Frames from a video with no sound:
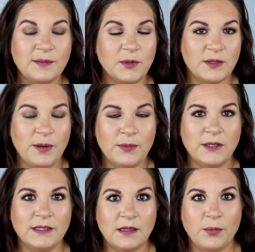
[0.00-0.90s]
pulls people
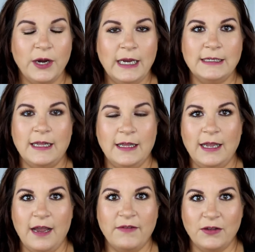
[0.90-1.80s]
into the brand, and then they
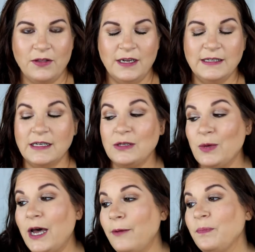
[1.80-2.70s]
have other things as
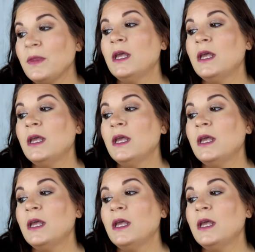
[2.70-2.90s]
well.